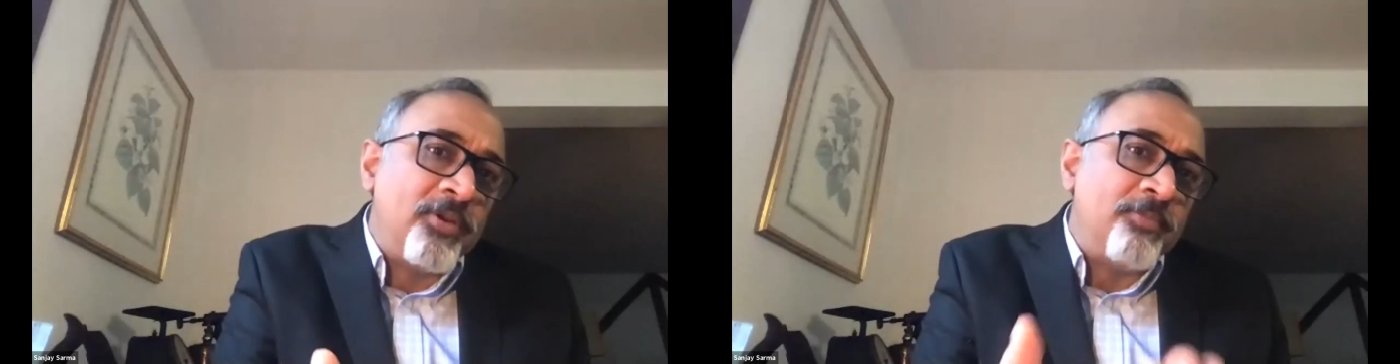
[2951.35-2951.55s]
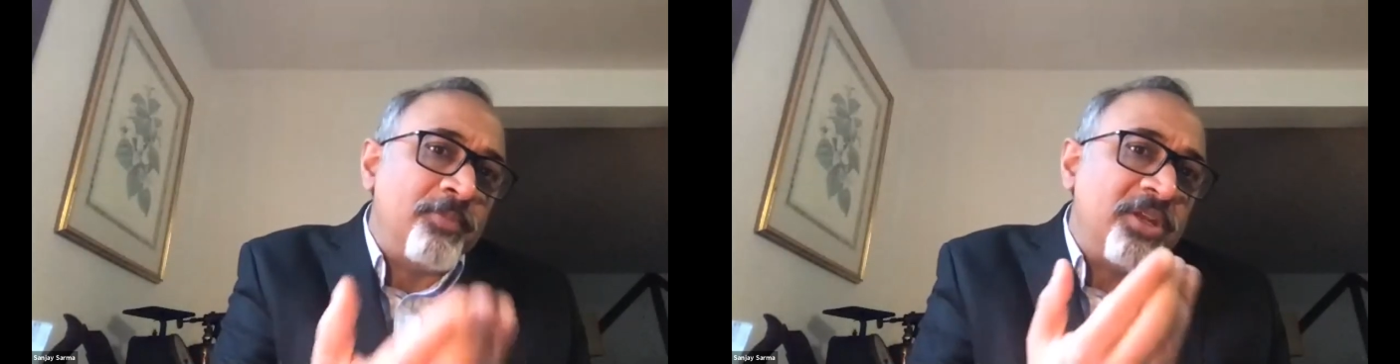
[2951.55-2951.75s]

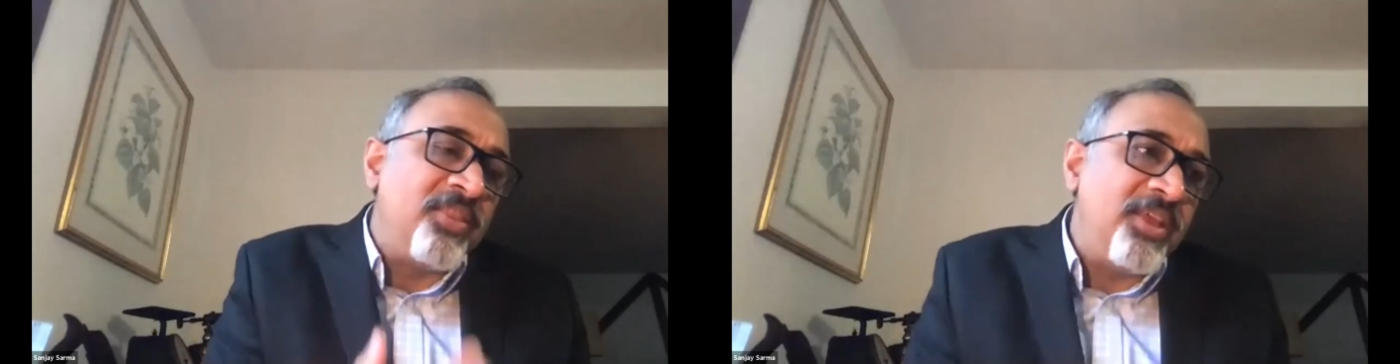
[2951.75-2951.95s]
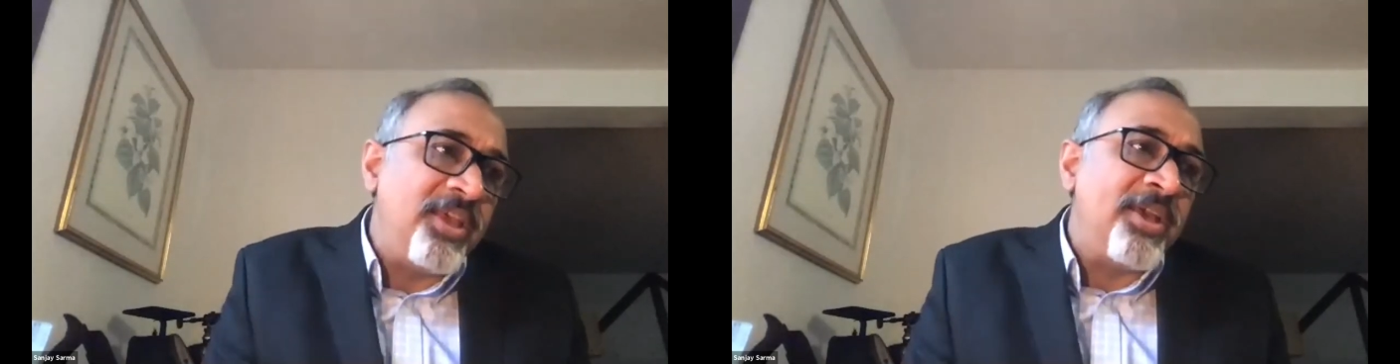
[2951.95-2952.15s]
But in
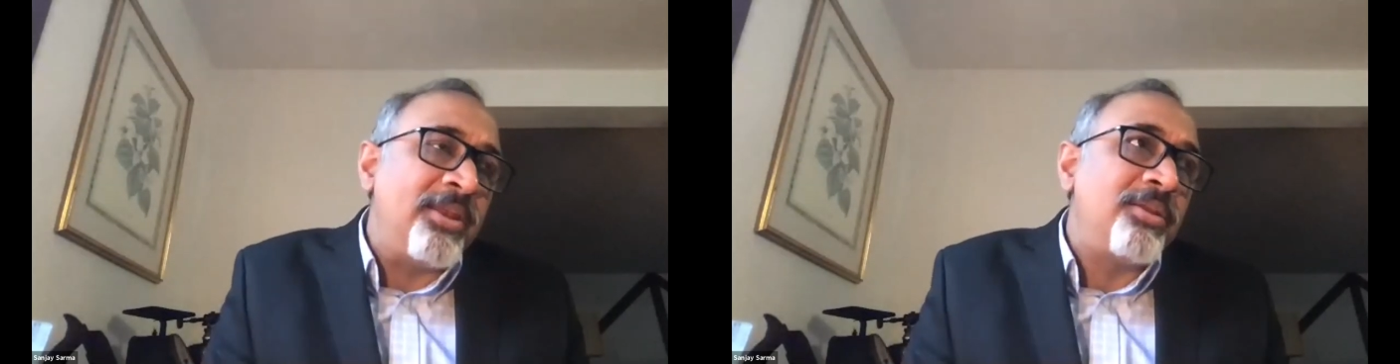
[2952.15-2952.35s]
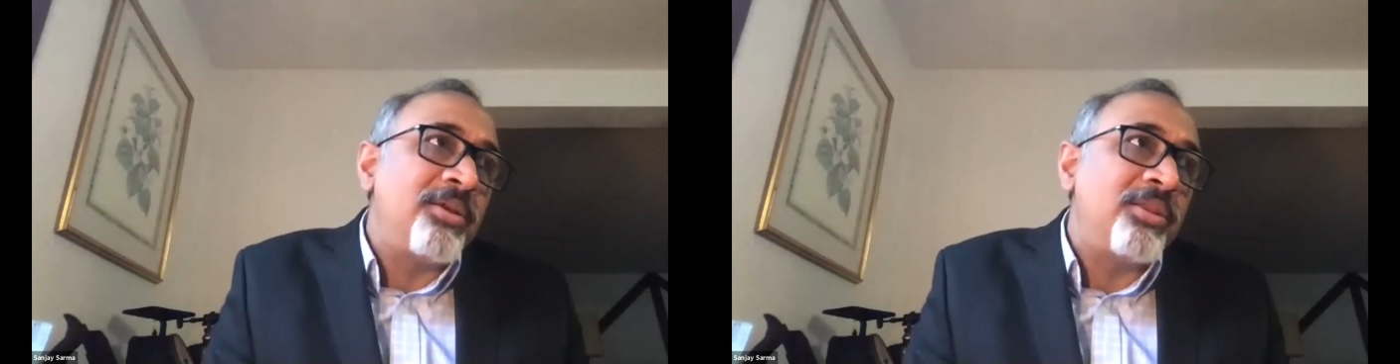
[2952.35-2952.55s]
the
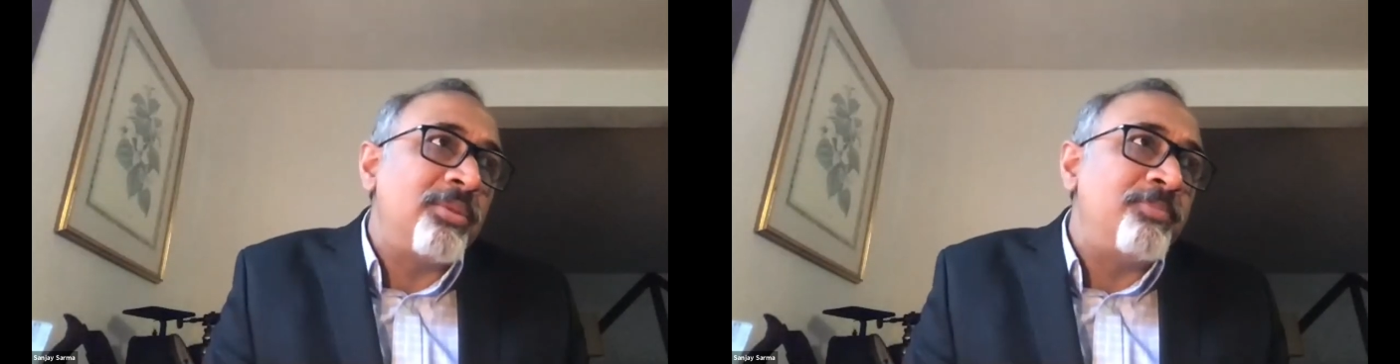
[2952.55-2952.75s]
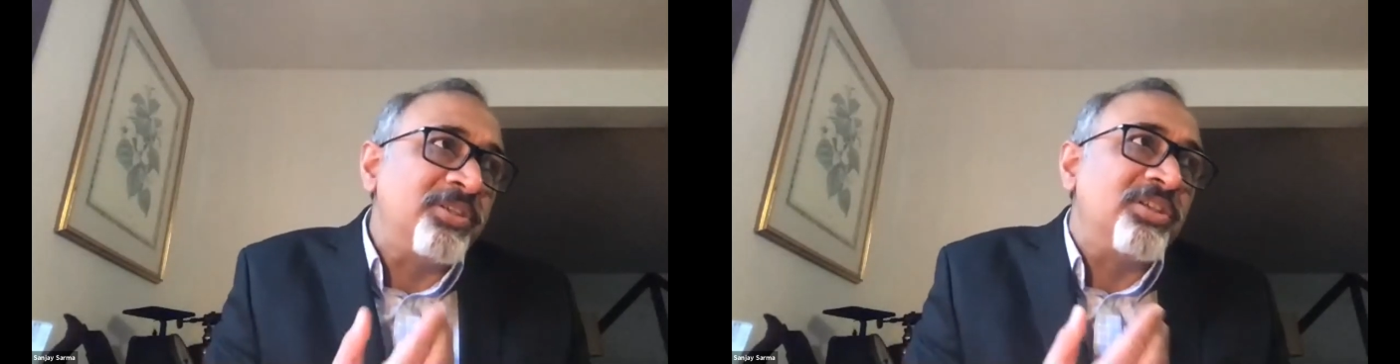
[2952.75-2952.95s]
end, the
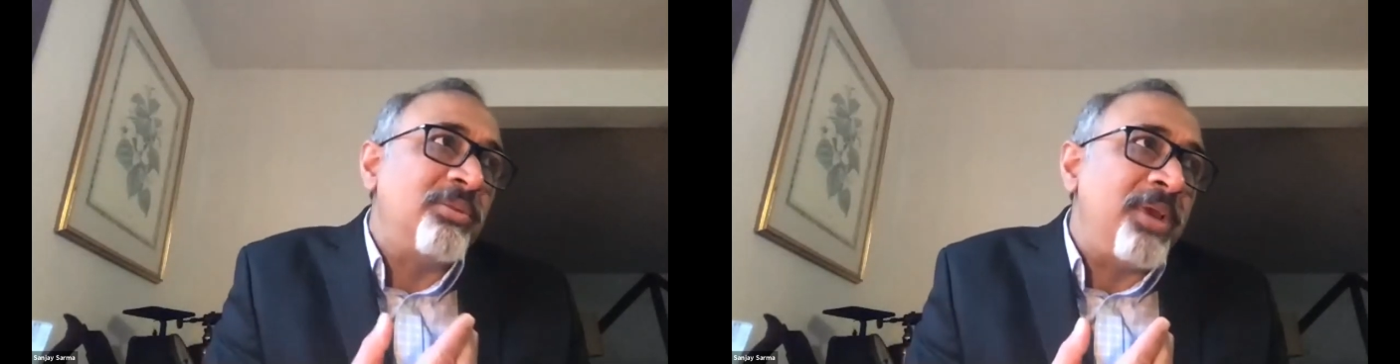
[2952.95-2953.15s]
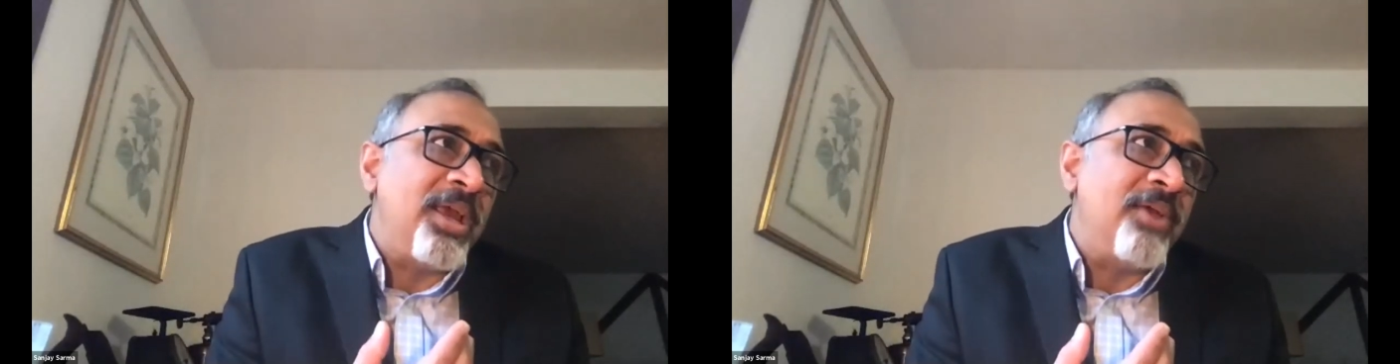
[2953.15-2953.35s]
person
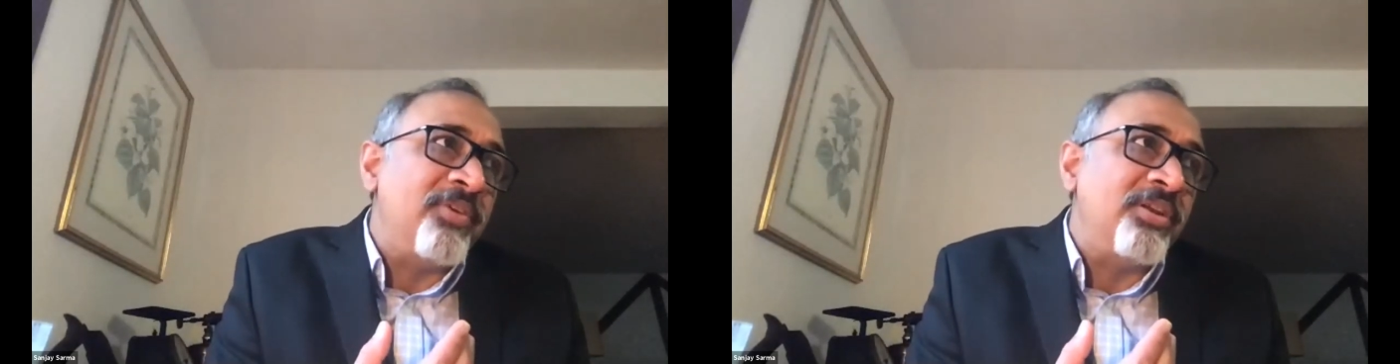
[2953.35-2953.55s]
may have